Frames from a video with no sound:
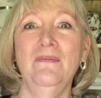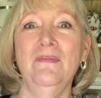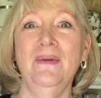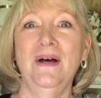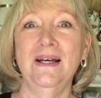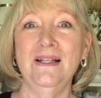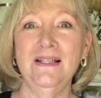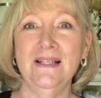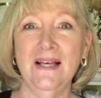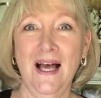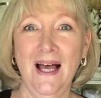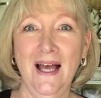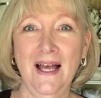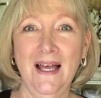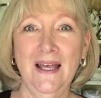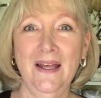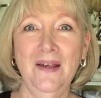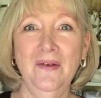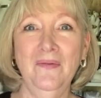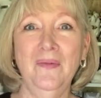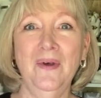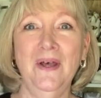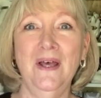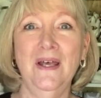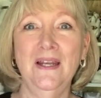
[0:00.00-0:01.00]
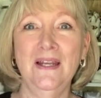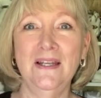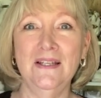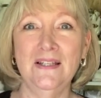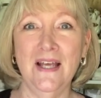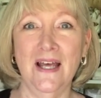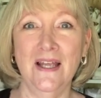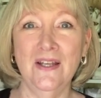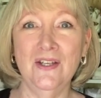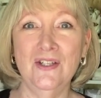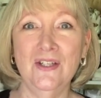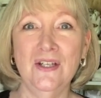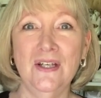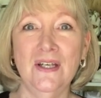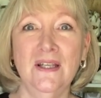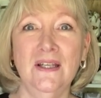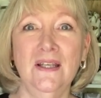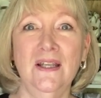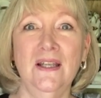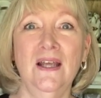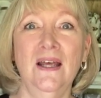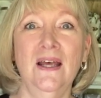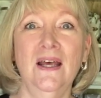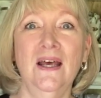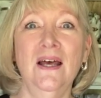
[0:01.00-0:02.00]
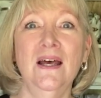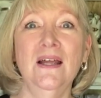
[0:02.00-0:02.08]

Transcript: my time and attention